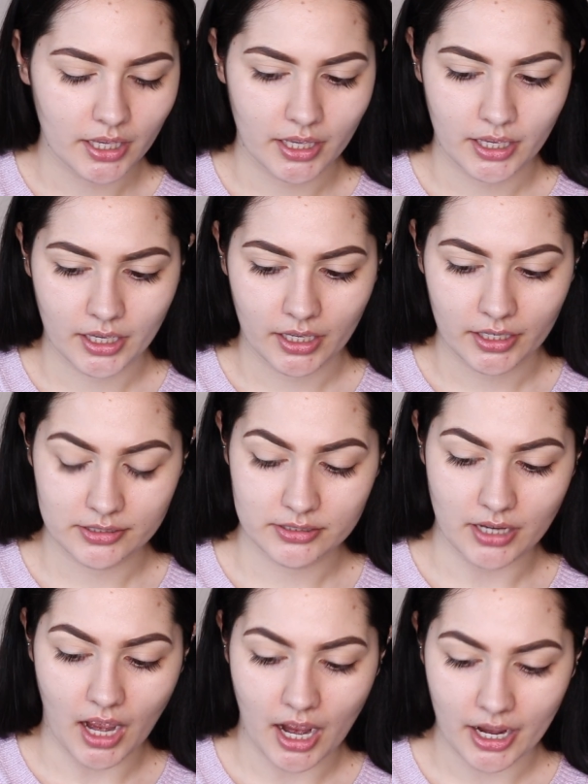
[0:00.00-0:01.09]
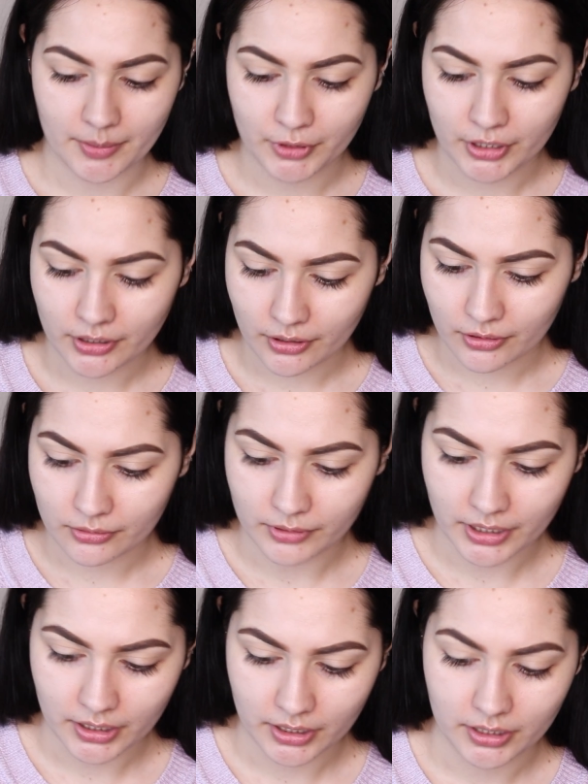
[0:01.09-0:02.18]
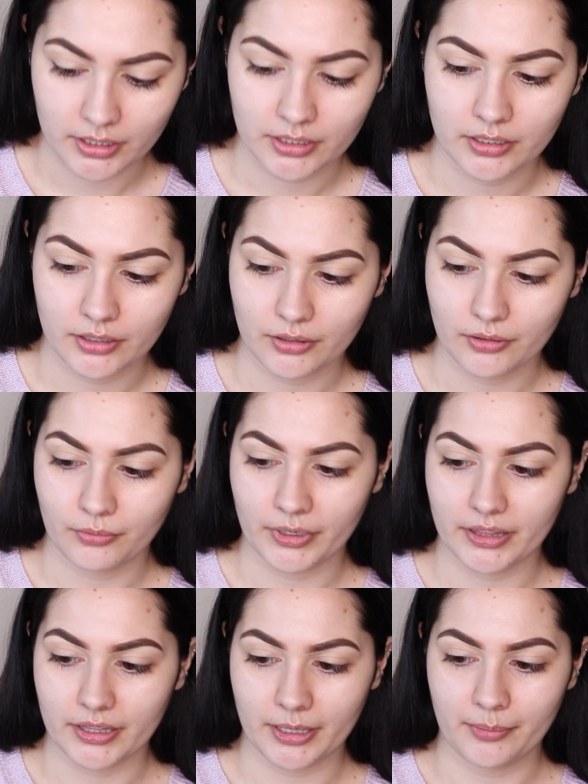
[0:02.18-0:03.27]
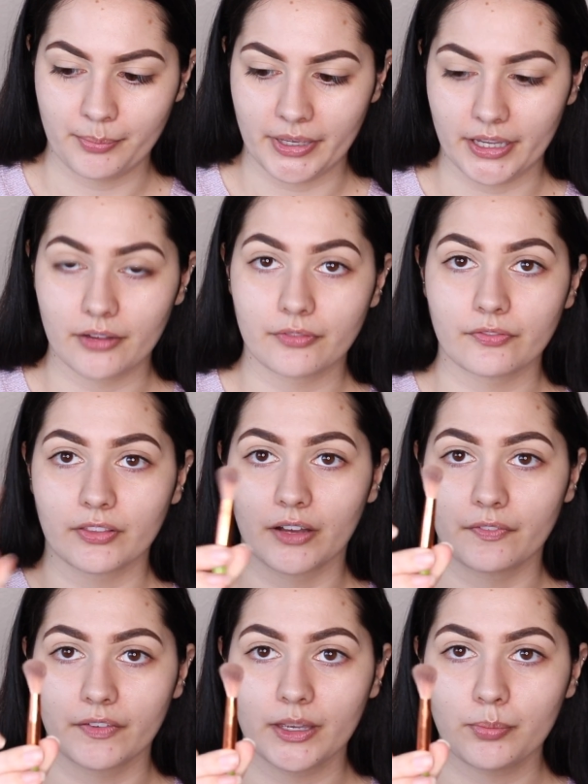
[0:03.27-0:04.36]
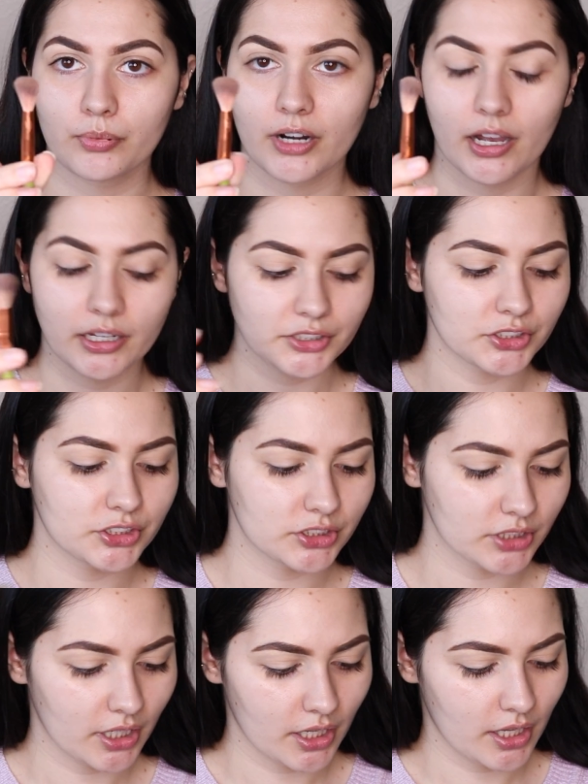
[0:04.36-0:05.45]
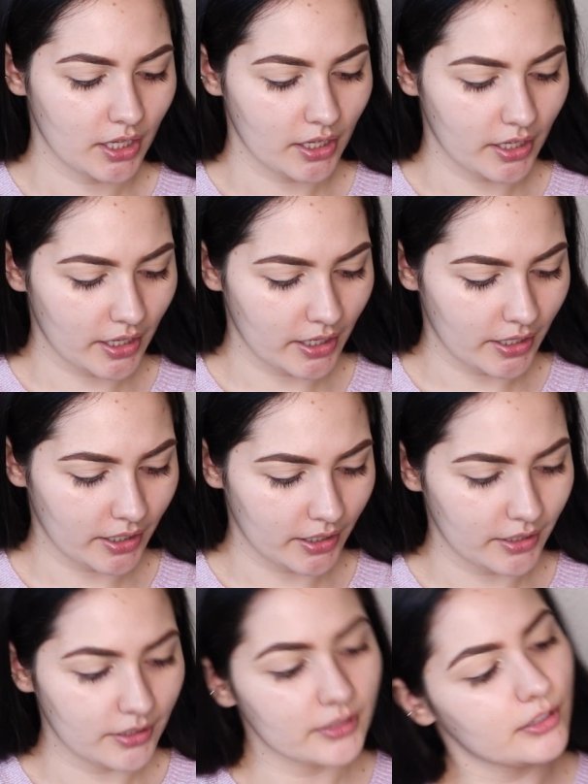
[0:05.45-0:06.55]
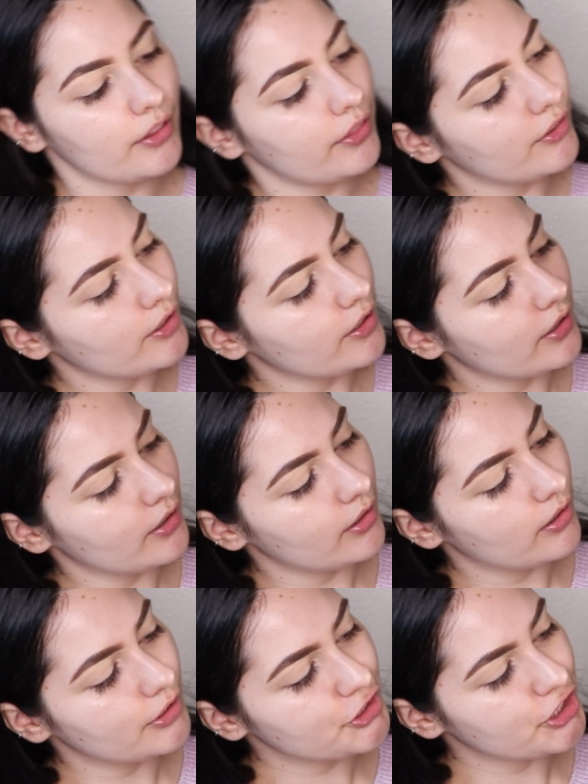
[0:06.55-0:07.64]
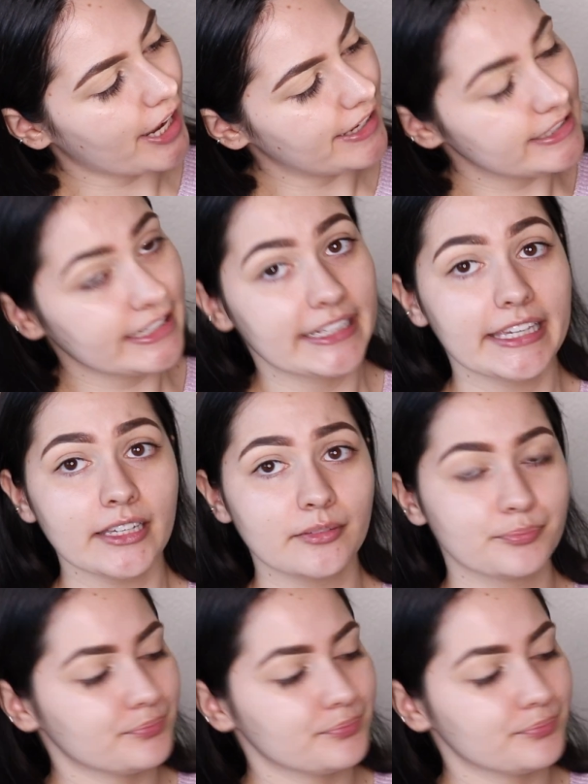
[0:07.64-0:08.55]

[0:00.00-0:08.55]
And I'm gonna go in with a big fluffy brush and the shade Tiki.